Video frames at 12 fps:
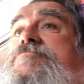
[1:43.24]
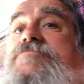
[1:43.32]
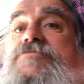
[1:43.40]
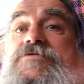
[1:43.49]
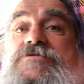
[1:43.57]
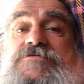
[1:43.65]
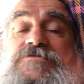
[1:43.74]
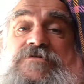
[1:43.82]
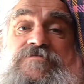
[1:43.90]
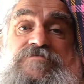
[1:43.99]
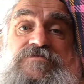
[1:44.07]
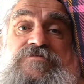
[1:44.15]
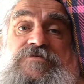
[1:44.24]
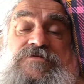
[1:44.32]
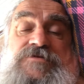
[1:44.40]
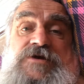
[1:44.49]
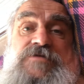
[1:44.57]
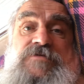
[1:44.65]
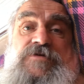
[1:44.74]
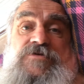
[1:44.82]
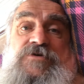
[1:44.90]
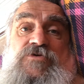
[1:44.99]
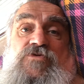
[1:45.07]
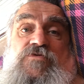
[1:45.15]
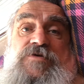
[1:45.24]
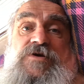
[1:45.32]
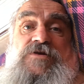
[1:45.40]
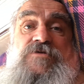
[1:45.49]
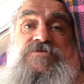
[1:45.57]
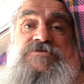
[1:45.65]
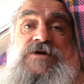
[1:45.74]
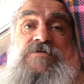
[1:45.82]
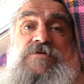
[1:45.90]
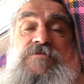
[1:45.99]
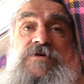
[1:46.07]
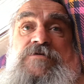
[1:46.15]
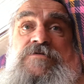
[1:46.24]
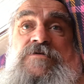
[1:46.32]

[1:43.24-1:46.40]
But it's saying about like it all being closed down up there.